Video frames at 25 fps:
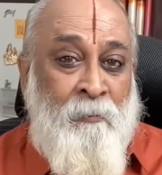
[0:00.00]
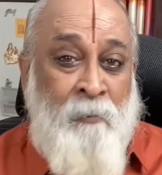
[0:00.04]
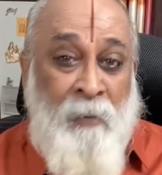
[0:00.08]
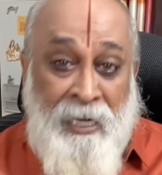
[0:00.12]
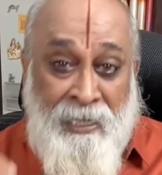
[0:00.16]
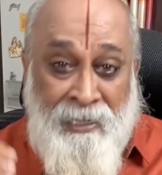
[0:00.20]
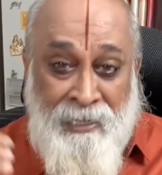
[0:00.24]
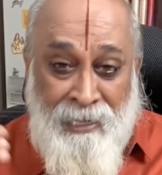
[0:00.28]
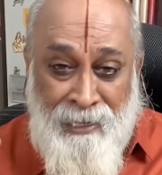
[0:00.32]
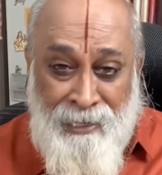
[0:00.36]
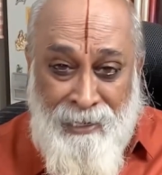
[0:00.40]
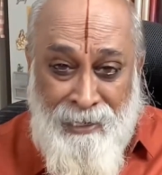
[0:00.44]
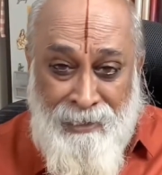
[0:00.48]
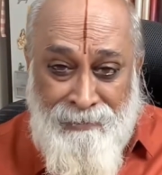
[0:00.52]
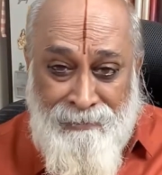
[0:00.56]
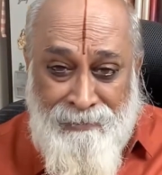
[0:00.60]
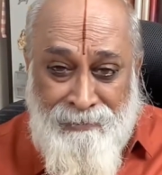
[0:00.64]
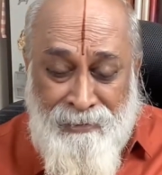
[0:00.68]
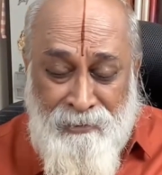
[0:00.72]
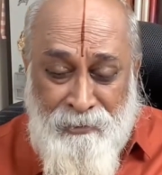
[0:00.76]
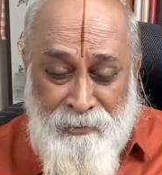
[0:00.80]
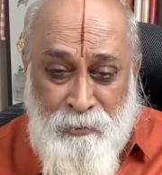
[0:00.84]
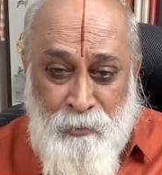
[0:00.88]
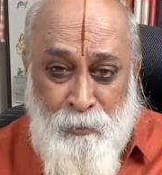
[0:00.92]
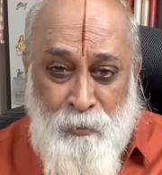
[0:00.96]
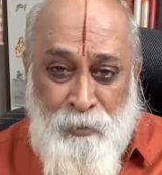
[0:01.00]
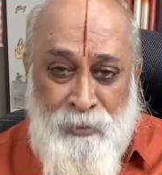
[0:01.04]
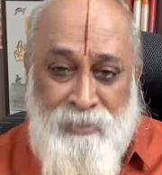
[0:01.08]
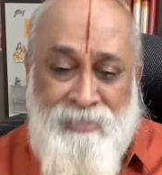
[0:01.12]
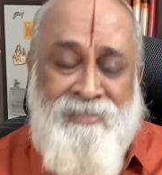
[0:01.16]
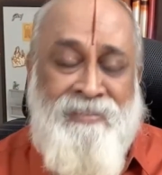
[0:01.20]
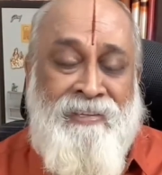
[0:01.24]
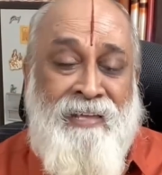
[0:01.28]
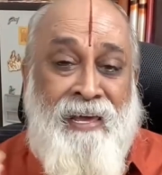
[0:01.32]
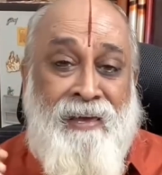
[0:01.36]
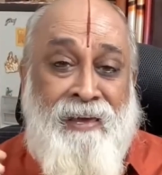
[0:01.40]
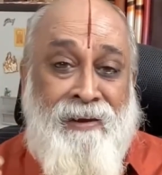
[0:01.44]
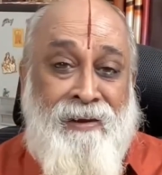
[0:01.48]
mental health issue
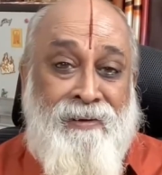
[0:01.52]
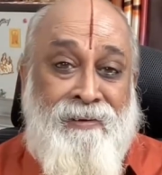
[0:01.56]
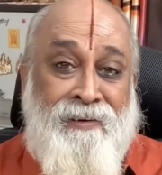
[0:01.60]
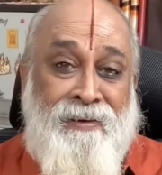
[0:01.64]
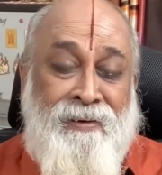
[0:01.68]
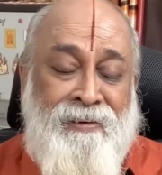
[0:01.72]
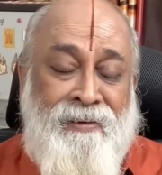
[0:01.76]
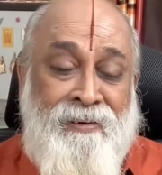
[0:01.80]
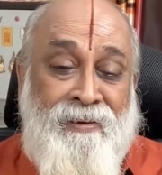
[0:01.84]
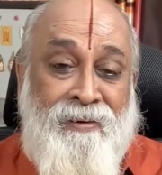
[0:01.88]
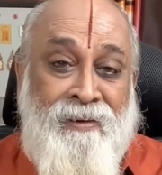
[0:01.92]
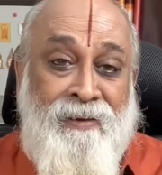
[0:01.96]
is there,